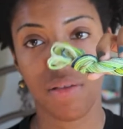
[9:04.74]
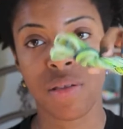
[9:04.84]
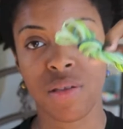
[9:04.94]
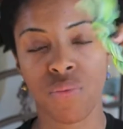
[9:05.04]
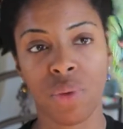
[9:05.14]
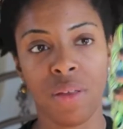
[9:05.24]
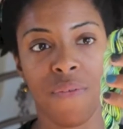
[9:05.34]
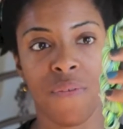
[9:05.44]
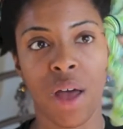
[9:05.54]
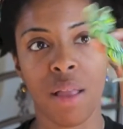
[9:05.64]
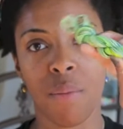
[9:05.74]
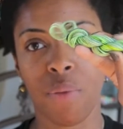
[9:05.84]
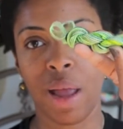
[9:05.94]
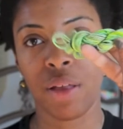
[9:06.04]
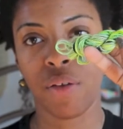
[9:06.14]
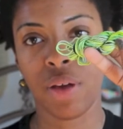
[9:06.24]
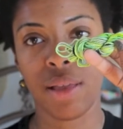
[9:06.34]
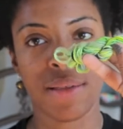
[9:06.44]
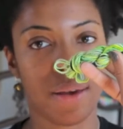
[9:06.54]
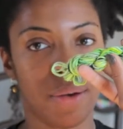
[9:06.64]
It's this really fun bright
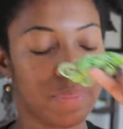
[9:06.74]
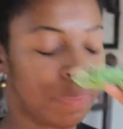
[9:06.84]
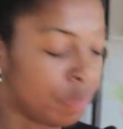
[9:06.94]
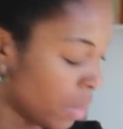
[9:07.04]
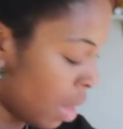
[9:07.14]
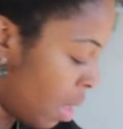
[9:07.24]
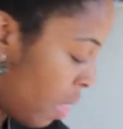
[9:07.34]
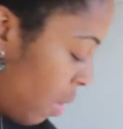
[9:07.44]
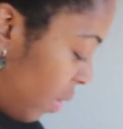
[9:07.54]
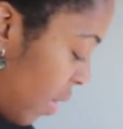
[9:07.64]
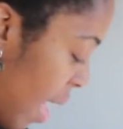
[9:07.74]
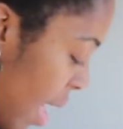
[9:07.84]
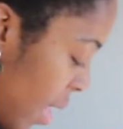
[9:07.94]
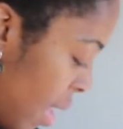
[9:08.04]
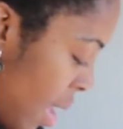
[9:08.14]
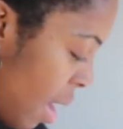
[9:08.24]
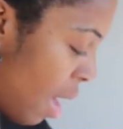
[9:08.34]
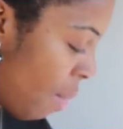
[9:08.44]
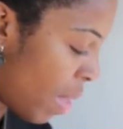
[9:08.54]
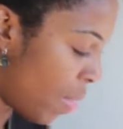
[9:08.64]
green, so there's that.
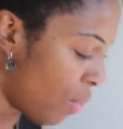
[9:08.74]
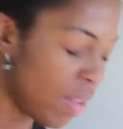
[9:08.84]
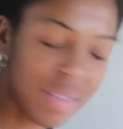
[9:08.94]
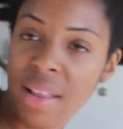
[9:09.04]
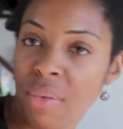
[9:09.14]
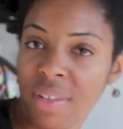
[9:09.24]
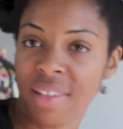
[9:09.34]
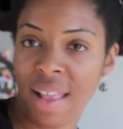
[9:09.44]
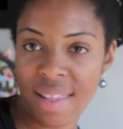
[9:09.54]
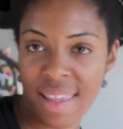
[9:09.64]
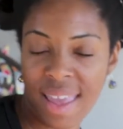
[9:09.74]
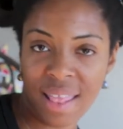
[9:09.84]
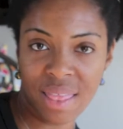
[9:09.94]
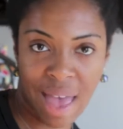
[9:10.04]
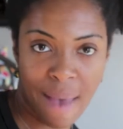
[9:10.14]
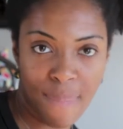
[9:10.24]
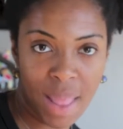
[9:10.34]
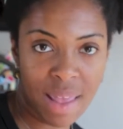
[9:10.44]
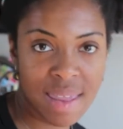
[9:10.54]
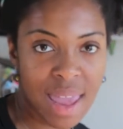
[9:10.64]
And the reason that I was excited to get that
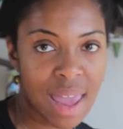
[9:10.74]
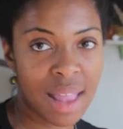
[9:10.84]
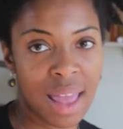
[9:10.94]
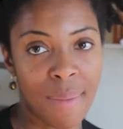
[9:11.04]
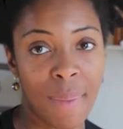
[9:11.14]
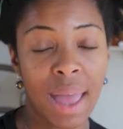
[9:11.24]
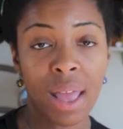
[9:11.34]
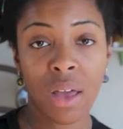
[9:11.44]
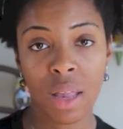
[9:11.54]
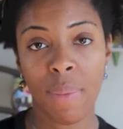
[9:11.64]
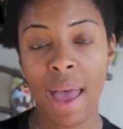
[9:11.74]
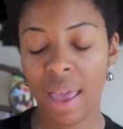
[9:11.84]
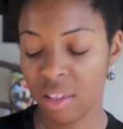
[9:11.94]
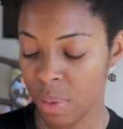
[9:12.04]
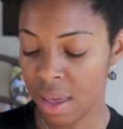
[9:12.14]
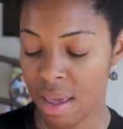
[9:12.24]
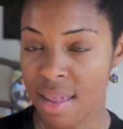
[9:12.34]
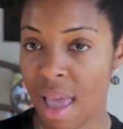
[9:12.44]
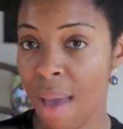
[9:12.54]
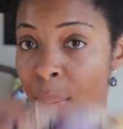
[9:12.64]
mini skein in my goodie bag is
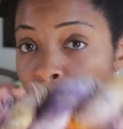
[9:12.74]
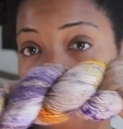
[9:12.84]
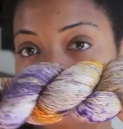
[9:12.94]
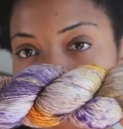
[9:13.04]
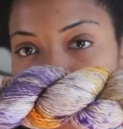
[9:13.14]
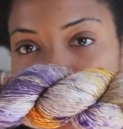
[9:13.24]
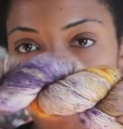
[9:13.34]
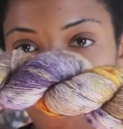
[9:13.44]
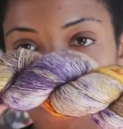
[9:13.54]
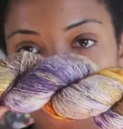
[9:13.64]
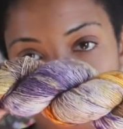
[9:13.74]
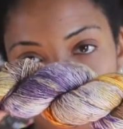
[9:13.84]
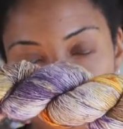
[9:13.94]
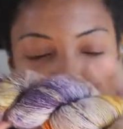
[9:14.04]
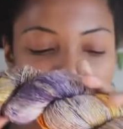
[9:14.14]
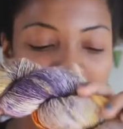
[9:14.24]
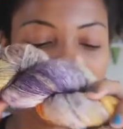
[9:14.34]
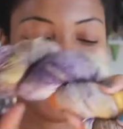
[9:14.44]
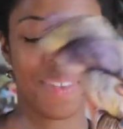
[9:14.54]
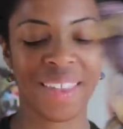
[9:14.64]
because I bought some of her yarn.
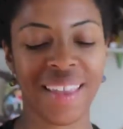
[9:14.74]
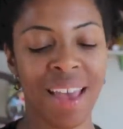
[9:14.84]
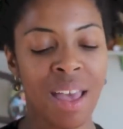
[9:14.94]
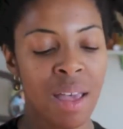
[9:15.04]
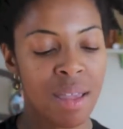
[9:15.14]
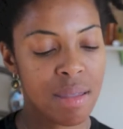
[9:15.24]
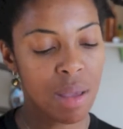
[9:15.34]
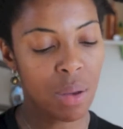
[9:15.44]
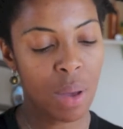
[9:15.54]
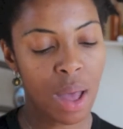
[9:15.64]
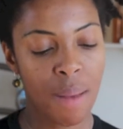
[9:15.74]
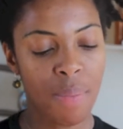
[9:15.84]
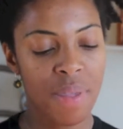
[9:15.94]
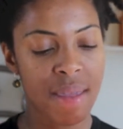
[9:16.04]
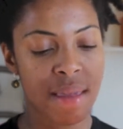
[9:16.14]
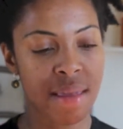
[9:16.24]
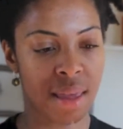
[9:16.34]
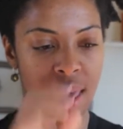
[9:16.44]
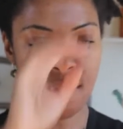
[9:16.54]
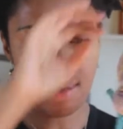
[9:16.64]
So this is,
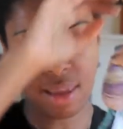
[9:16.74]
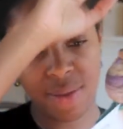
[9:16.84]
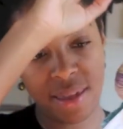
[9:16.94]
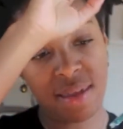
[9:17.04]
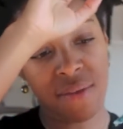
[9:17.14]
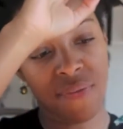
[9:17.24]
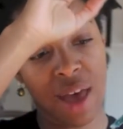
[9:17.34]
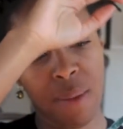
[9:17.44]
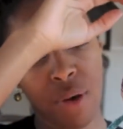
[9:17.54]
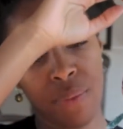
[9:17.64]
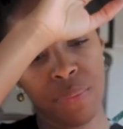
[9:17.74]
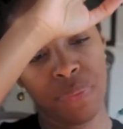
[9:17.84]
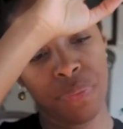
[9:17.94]
again, Sleep Season Fiber.